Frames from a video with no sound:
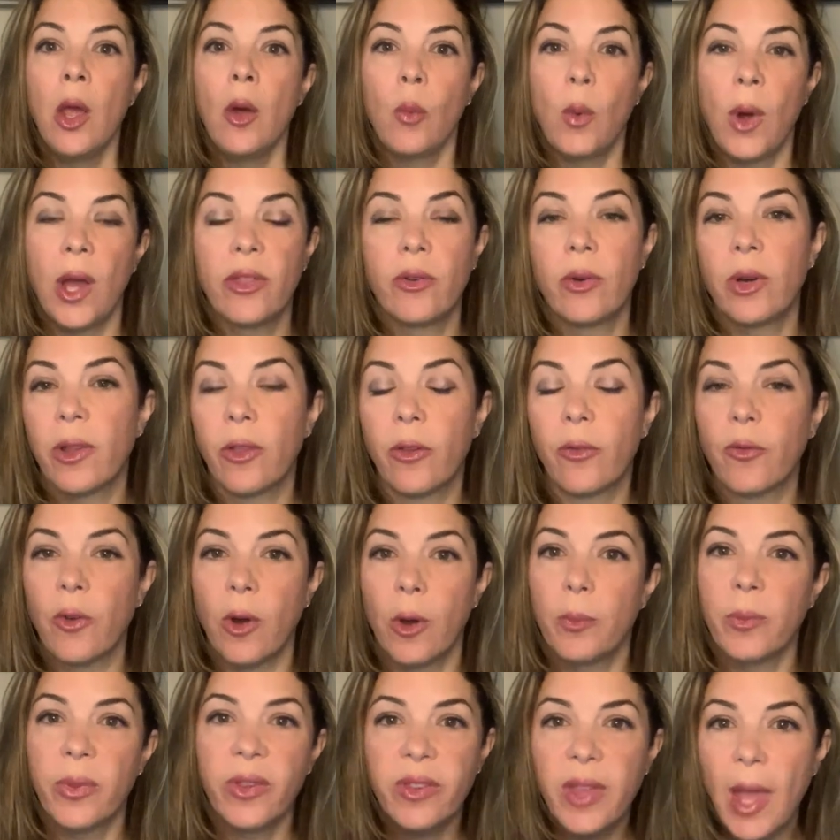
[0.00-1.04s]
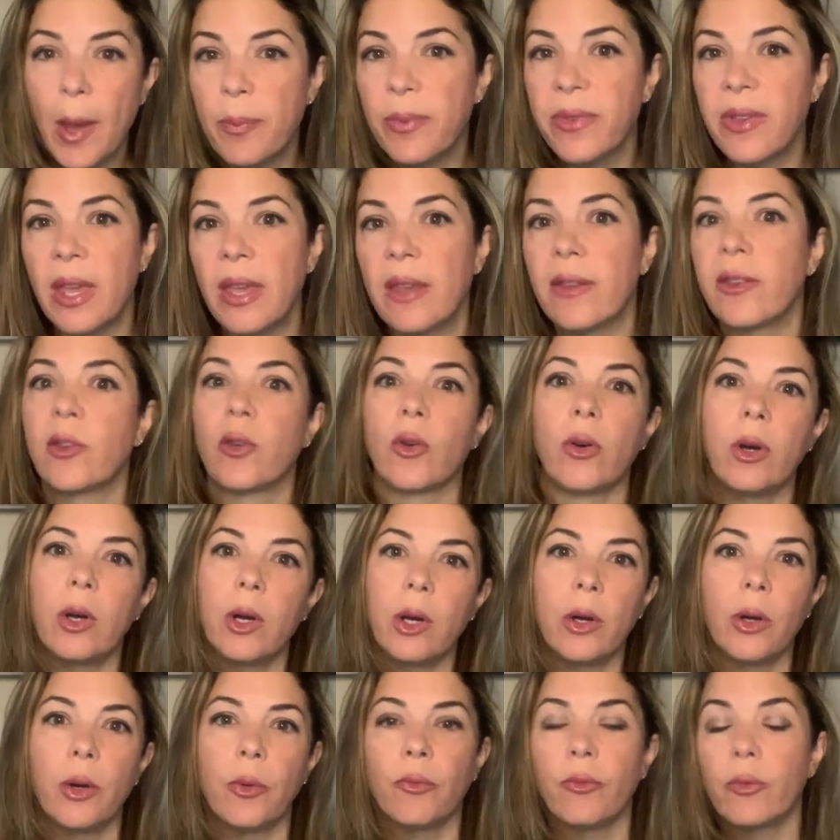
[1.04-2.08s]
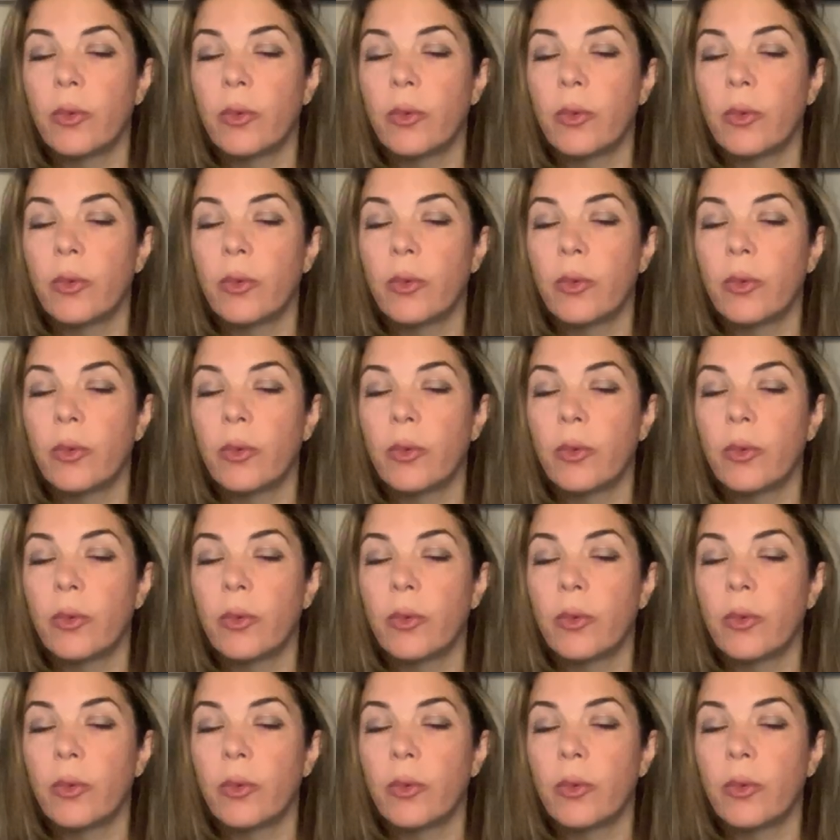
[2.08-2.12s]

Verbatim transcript: Whether it's from sepsis or